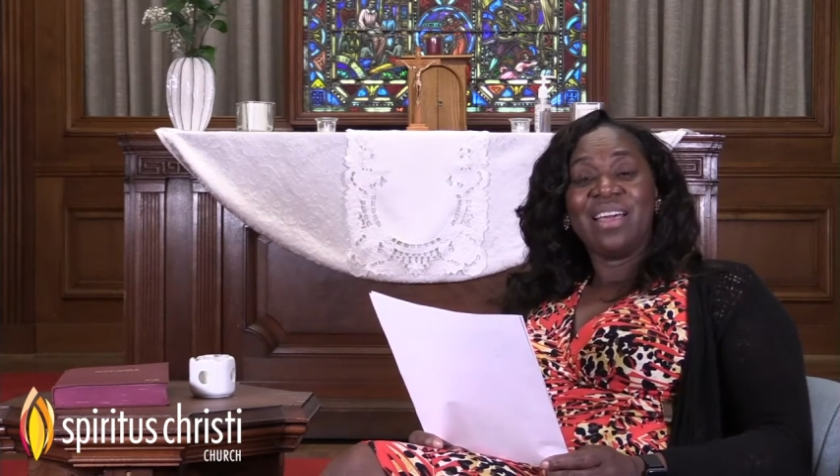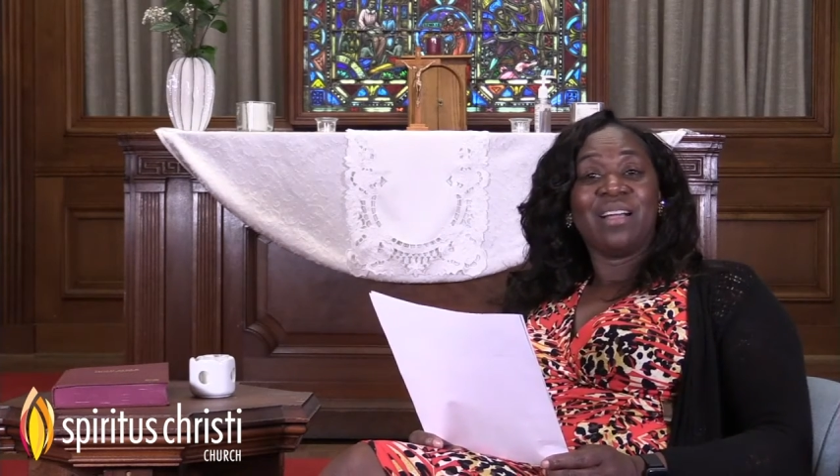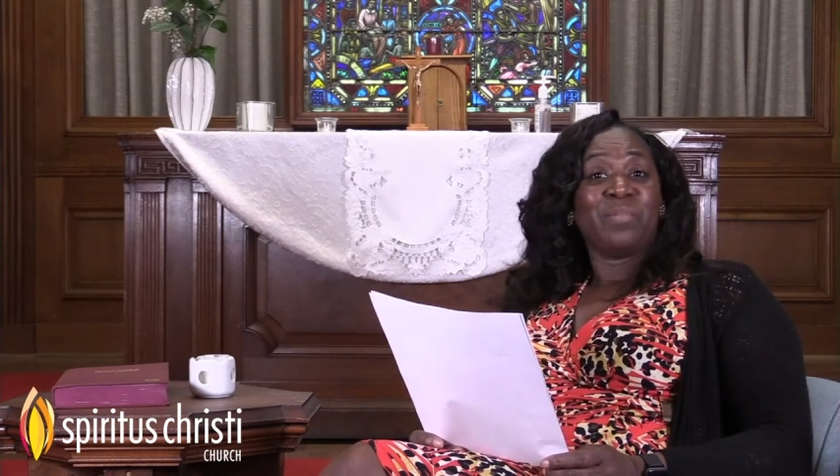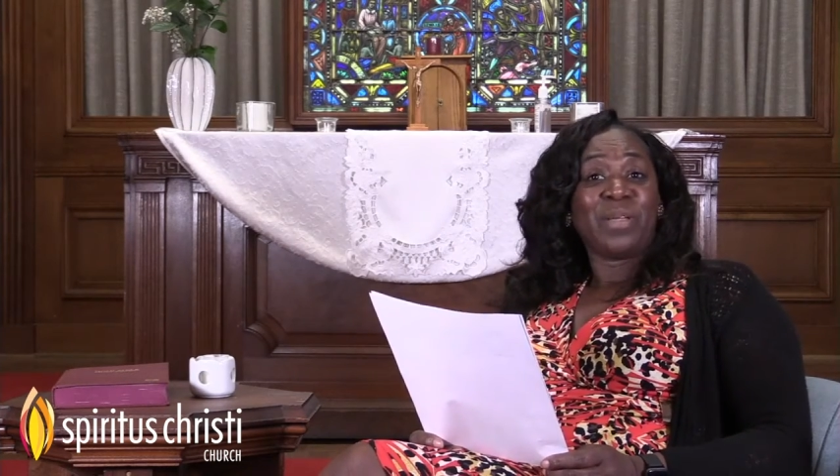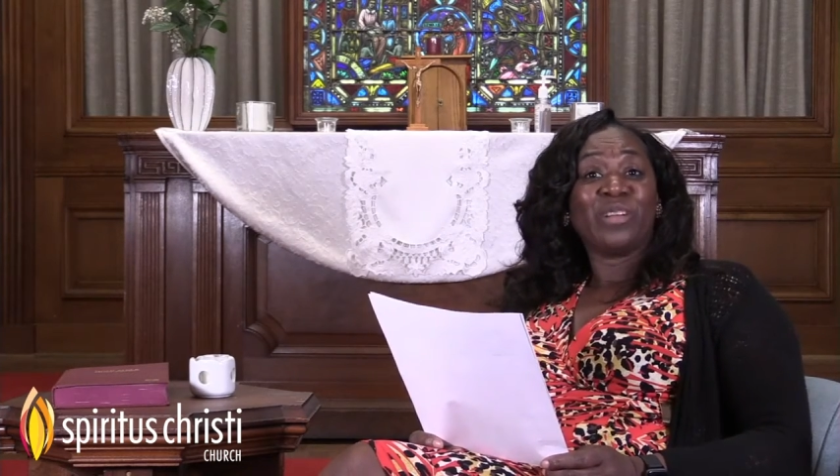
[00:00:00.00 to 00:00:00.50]

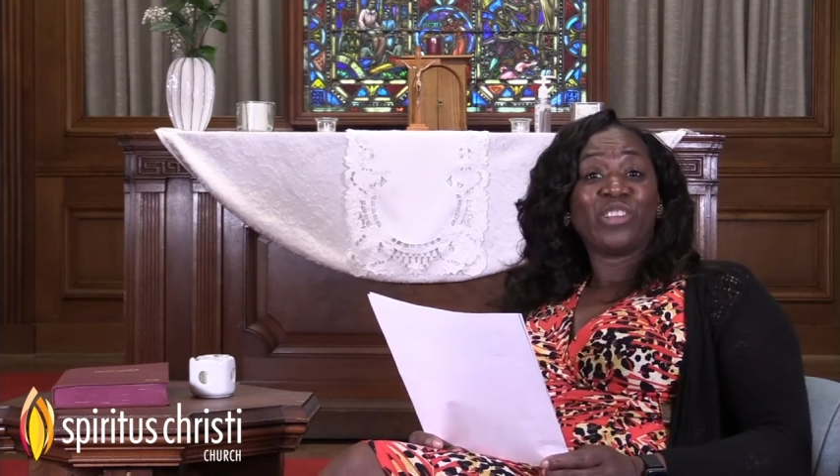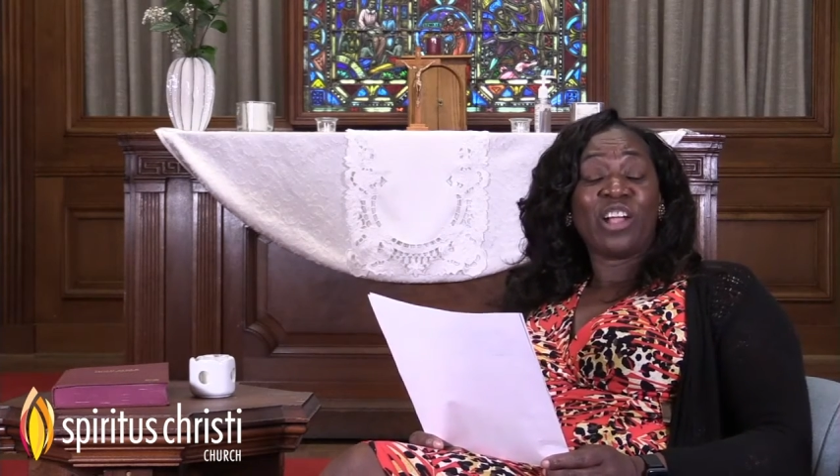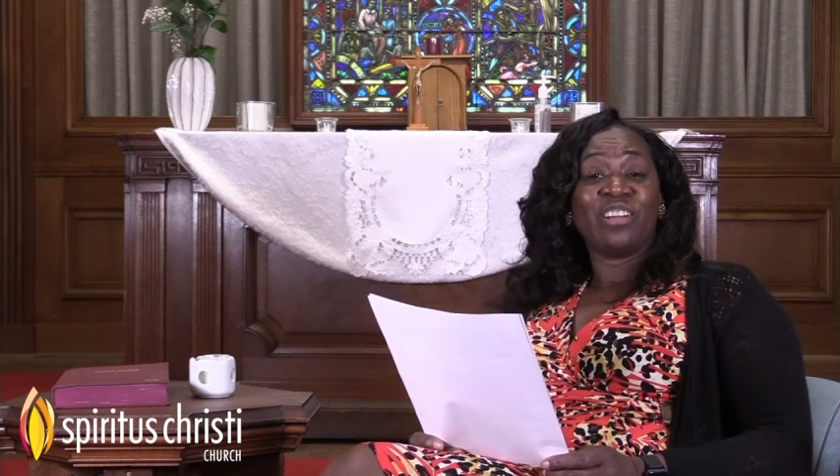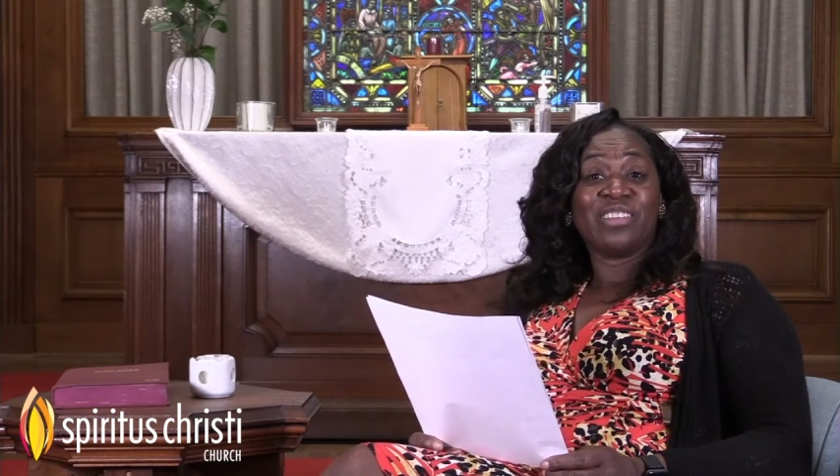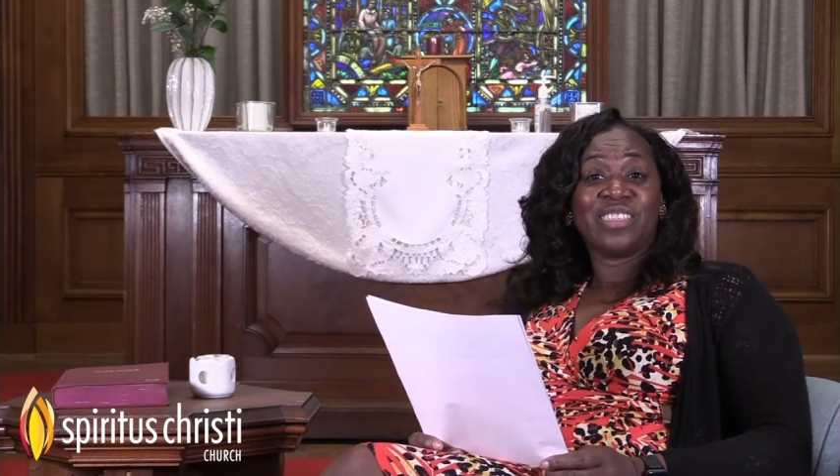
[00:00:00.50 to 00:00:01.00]

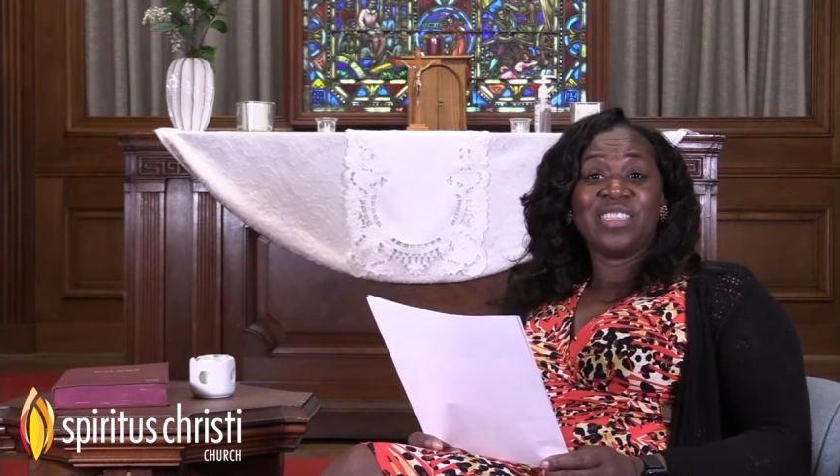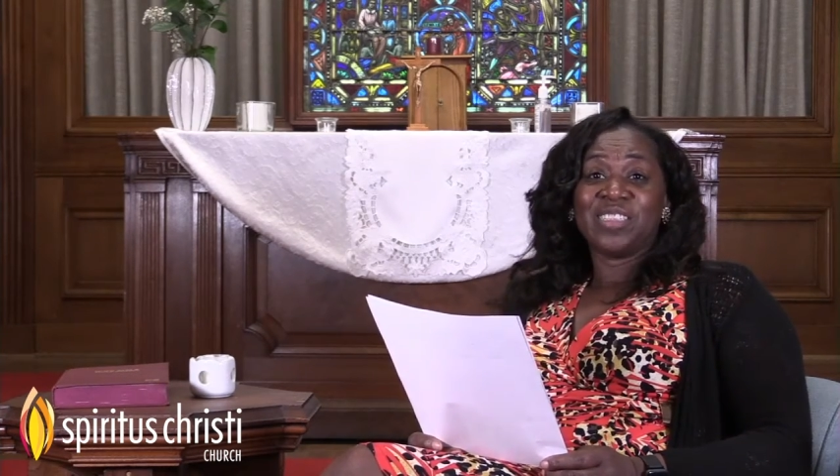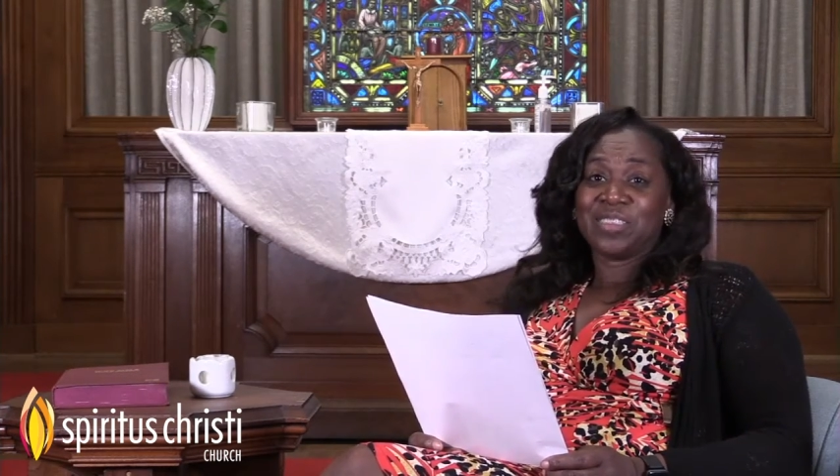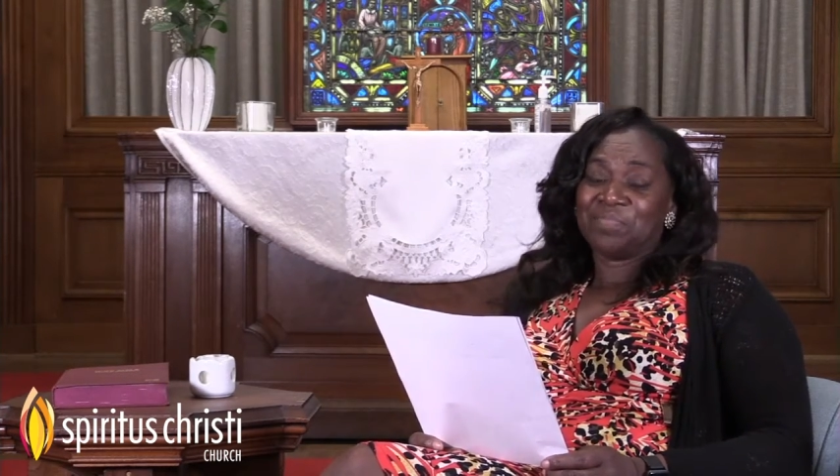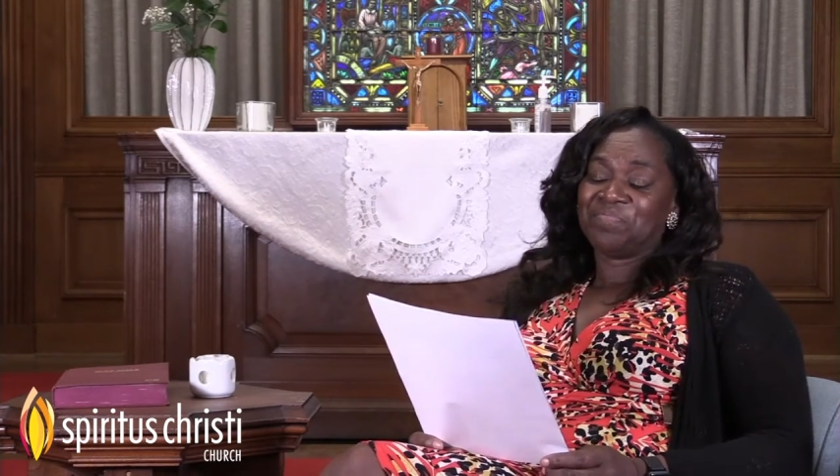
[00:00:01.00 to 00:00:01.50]

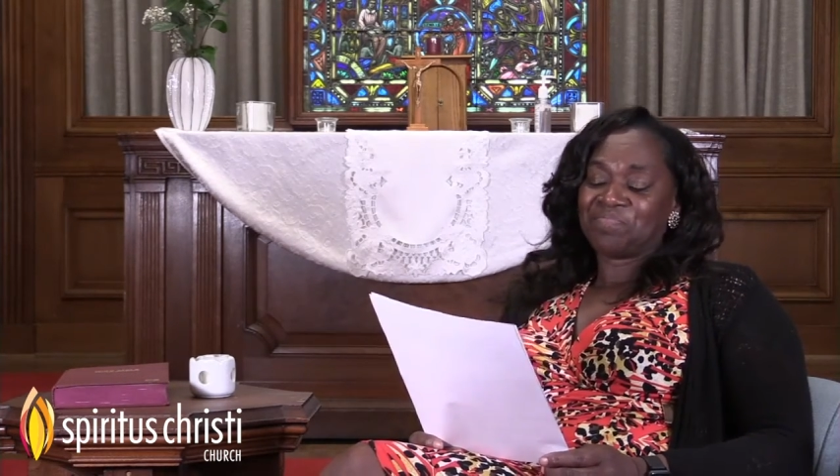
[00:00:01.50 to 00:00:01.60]
artisans.